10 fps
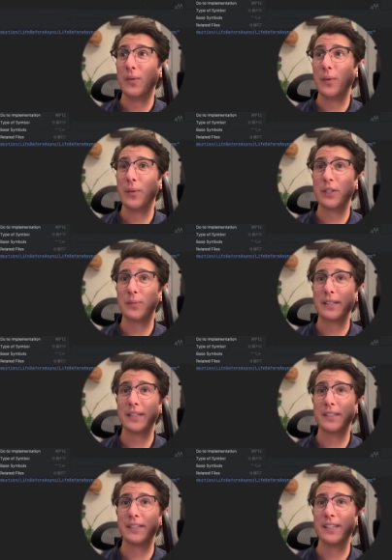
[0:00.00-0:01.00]
what we
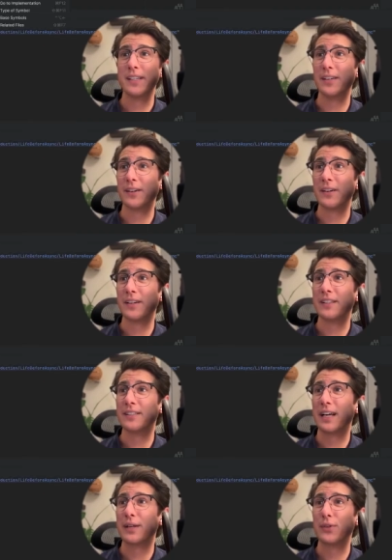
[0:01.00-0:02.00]
expected to see here
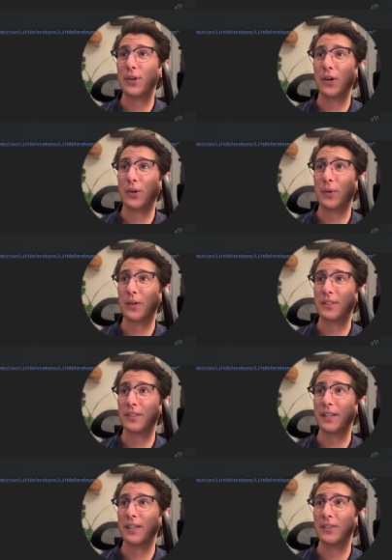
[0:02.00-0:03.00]
inside of cook, where it
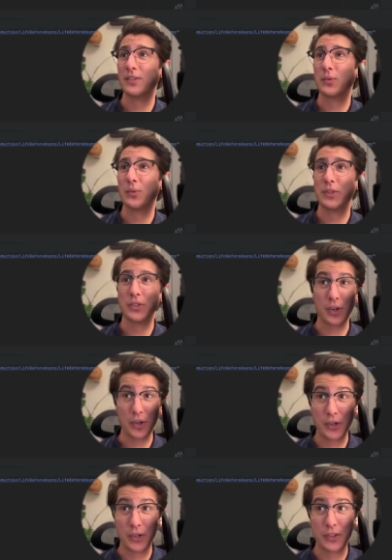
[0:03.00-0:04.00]
says we
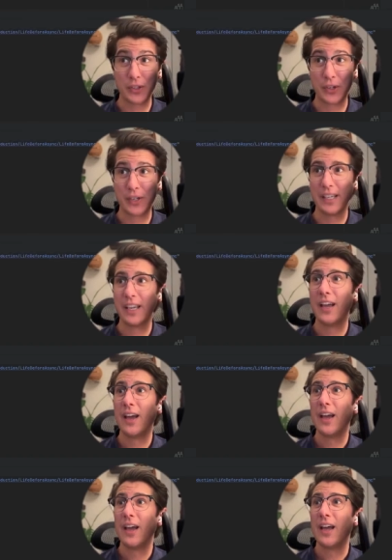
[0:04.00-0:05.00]
start cooking the turkey,
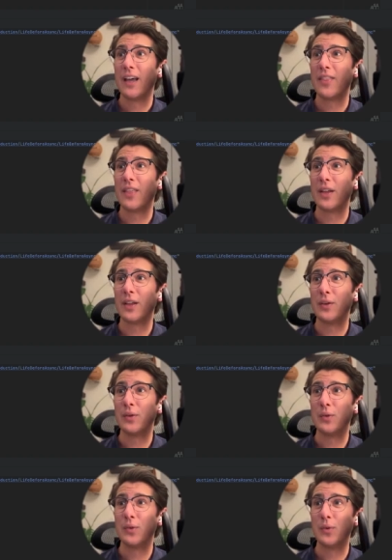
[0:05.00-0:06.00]

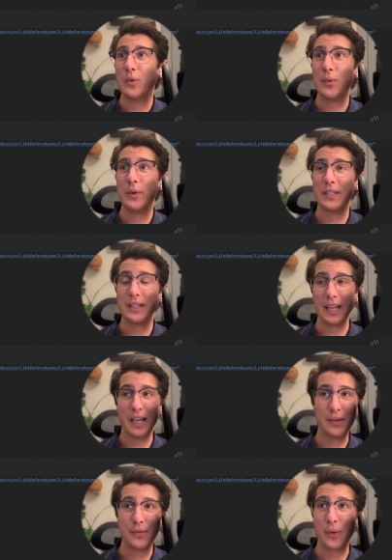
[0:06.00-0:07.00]
then we
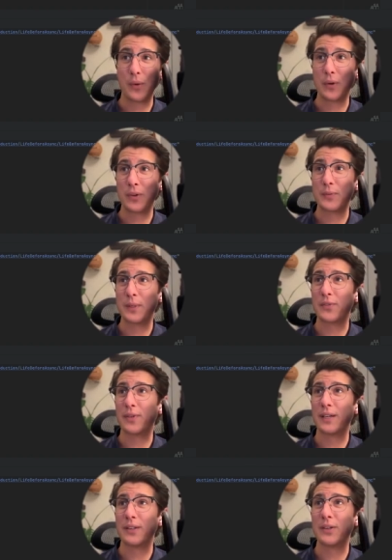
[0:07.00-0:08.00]
delay for the
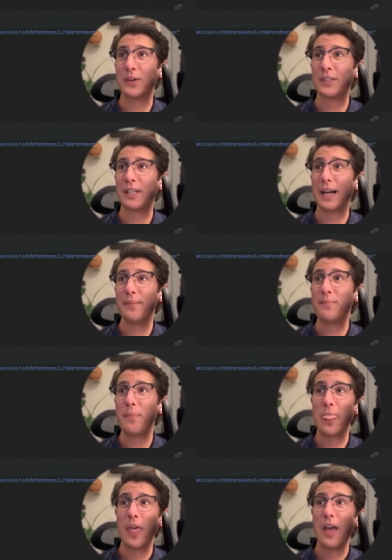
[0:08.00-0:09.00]
specified cook time.
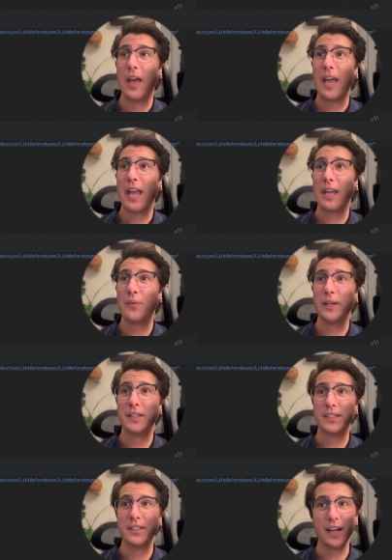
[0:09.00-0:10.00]
And when
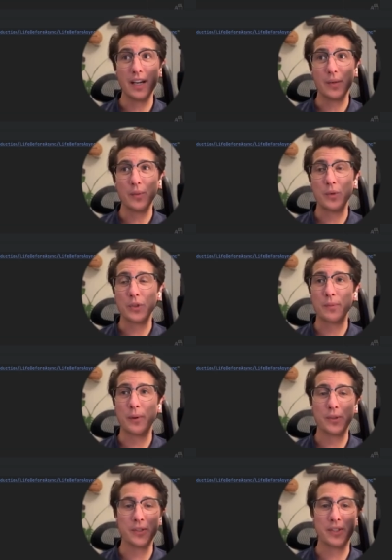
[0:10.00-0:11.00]
it's done, we're
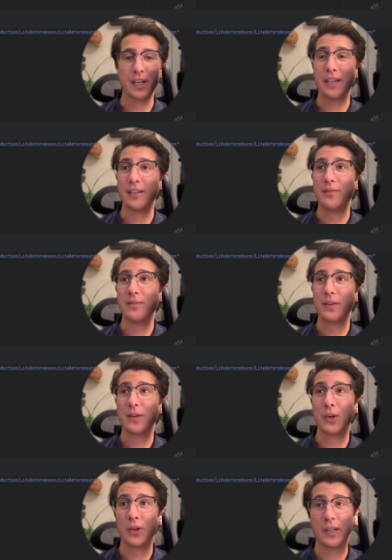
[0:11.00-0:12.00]
supposed to say
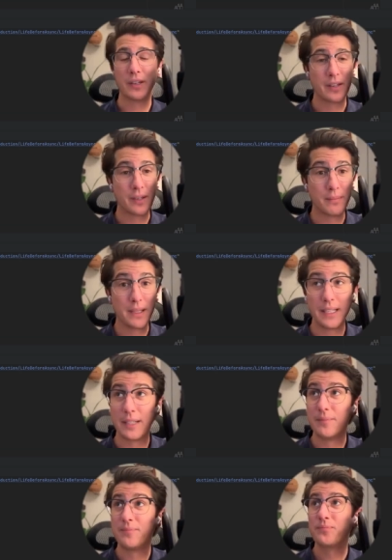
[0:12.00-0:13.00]
cooking completed.